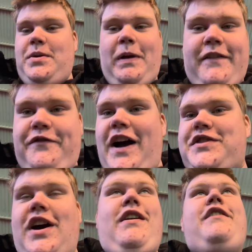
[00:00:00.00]
playing
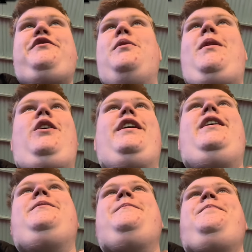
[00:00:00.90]
fast, direct football
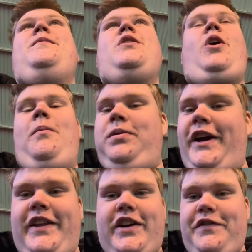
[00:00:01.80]
now.
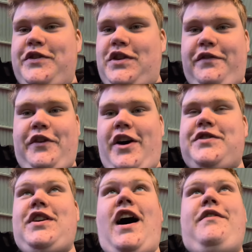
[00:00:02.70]
Completely different to the
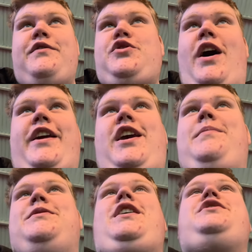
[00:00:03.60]
first half. I'm trying to keep
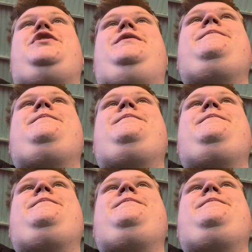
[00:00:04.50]
possession.